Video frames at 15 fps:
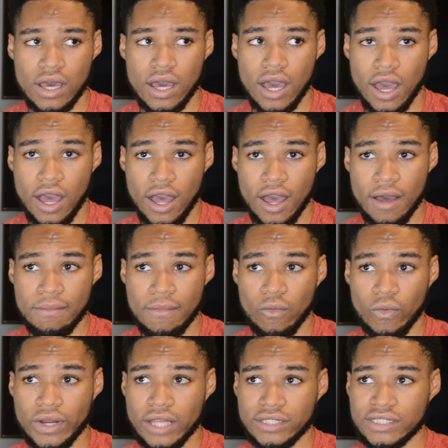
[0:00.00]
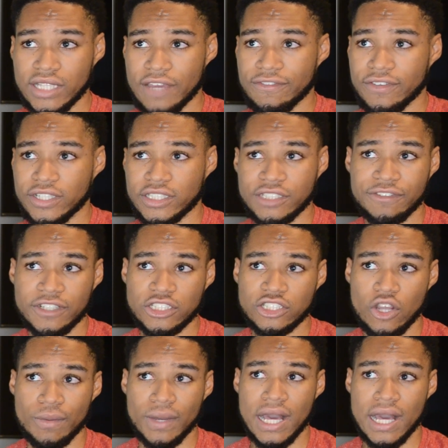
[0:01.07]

What else did I finish? Finished Cobra